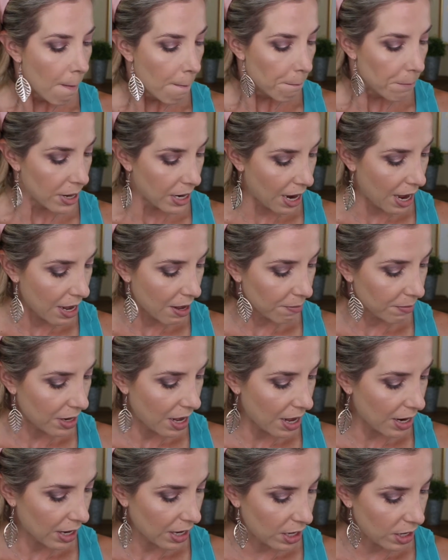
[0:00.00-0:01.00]
but I am
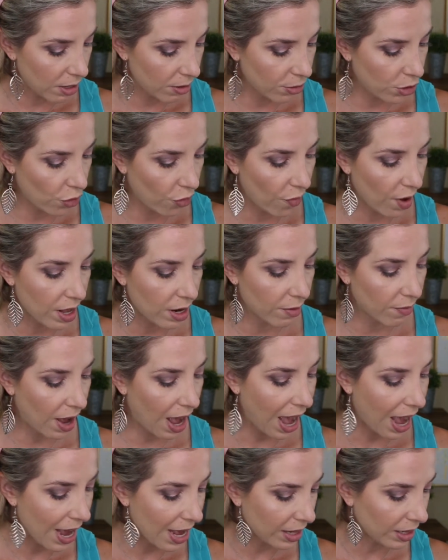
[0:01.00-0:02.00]
not a huge fan of
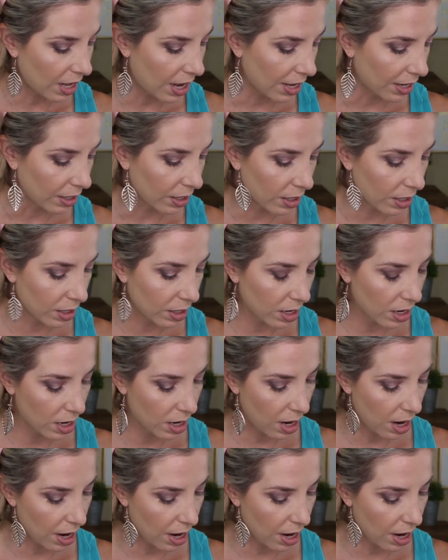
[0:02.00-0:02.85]
eyeliner.